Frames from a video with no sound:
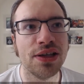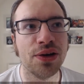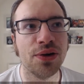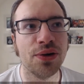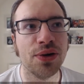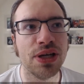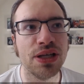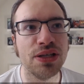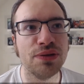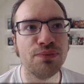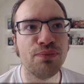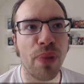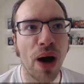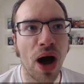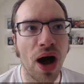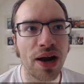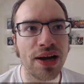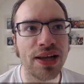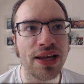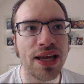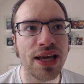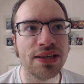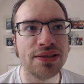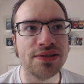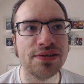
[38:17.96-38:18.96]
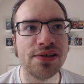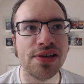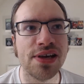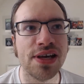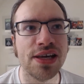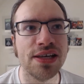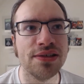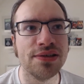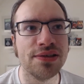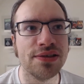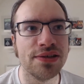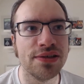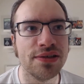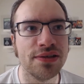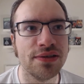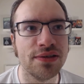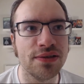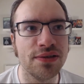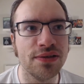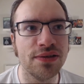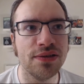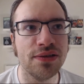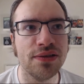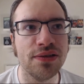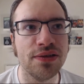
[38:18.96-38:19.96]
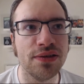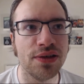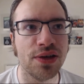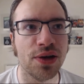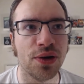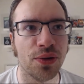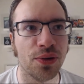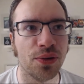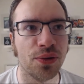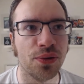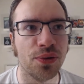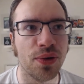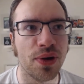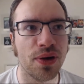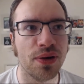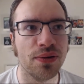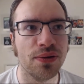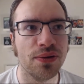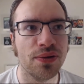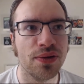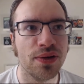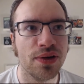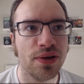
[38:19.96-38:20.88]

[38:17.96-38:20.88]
you know his body as his you know